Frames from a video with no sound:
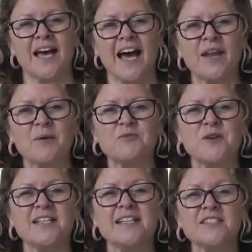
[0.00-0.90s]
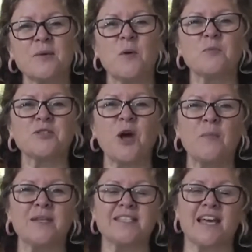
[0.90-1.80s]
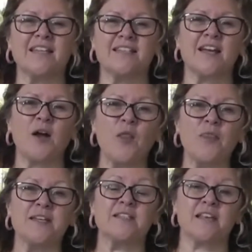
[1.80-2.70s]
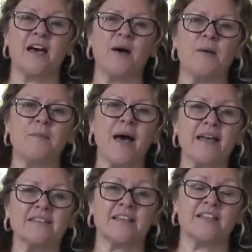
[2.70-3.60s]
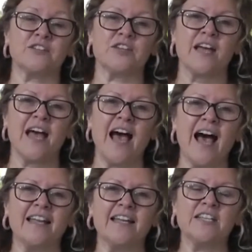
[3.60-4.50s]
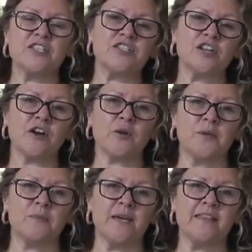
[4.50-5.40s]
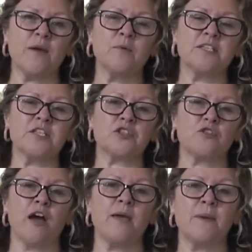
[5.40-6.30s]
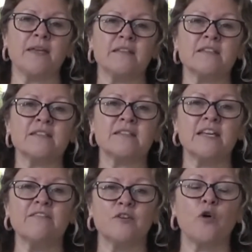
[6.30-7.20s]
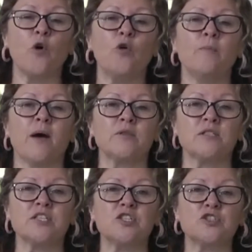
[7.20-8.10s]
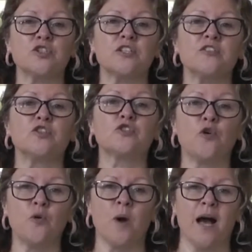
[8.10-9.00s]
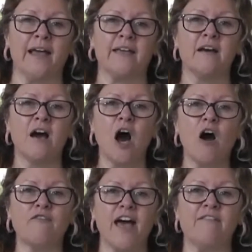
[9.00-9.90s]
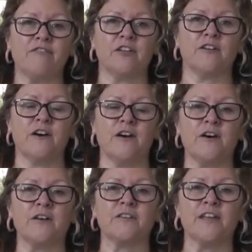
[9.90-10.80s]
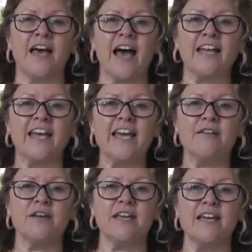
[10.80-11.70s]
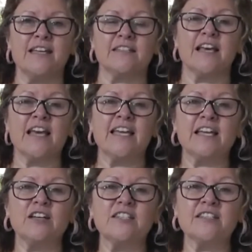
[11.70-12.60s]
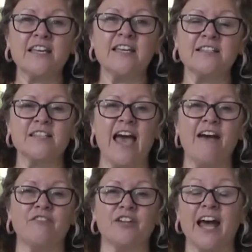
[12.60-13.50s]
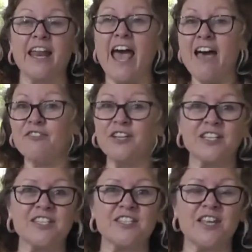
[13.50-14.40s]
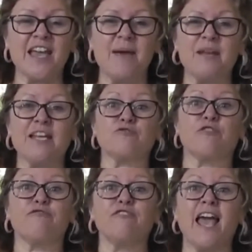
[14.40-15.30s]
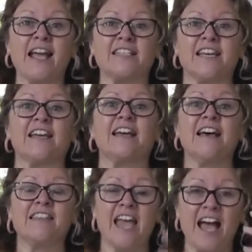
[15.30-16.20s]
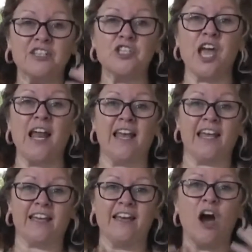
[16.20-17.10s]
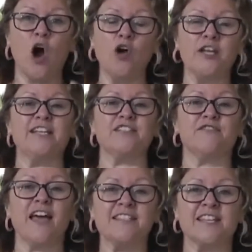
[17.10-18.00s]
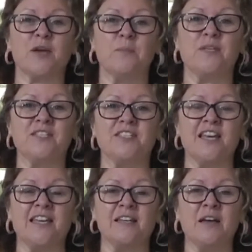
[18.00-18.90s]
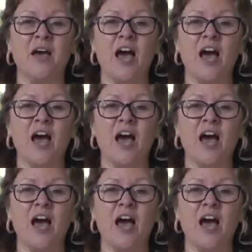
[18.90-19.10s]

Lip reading: And I was reading, someone was commentating on this passage, and it stuck with me. They were describing that Stephen almost is stood in the doorway of heaven and earth. And here he is. He can see into heaven, and heaven can see him, and it's reflecting the angelic on his face. It can be seen.